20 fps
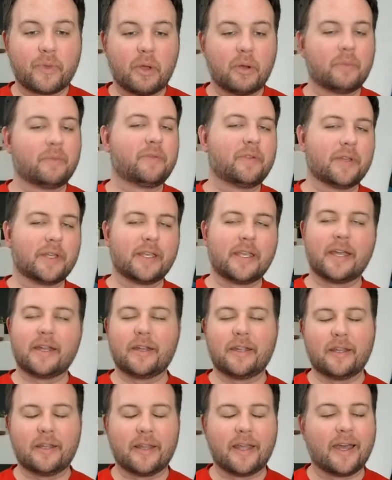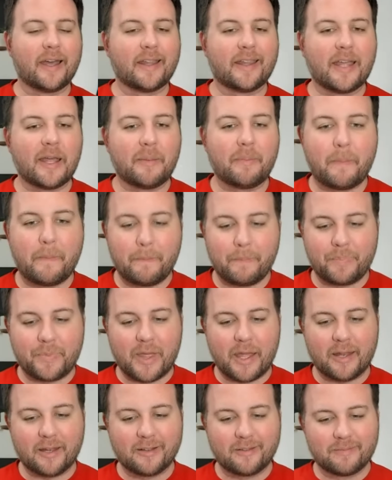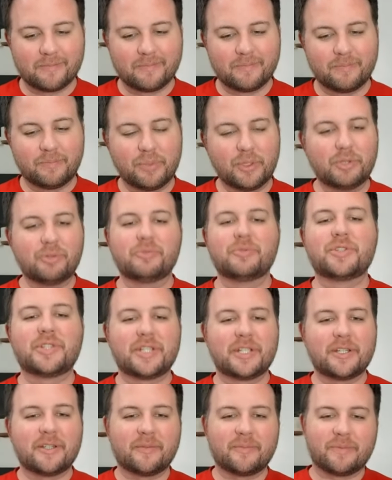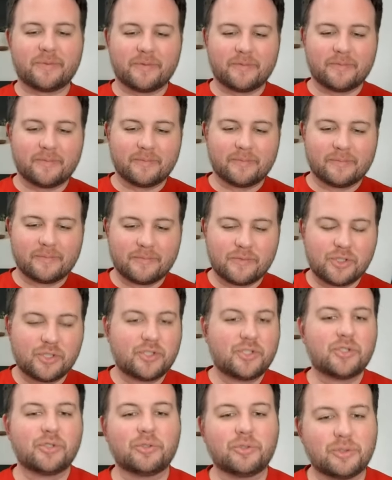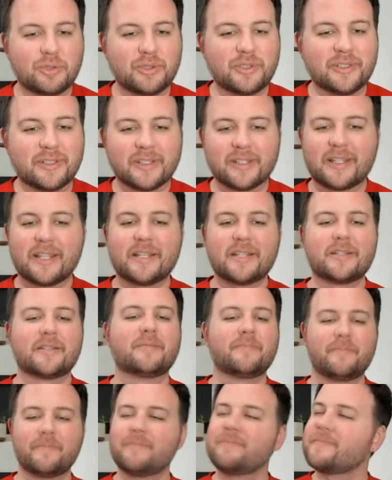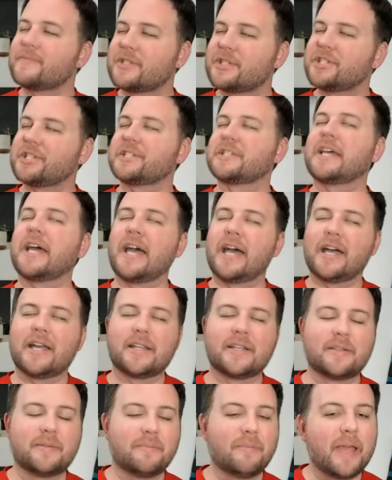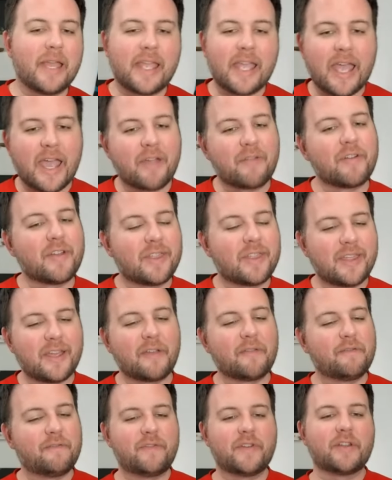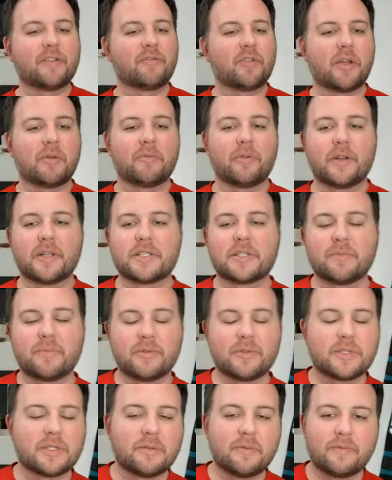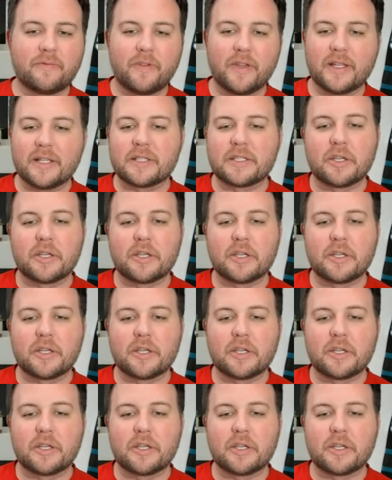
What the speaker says: hopefully getting that blue chip jewel, that just to add, make everything fit right where it's supposed to fit.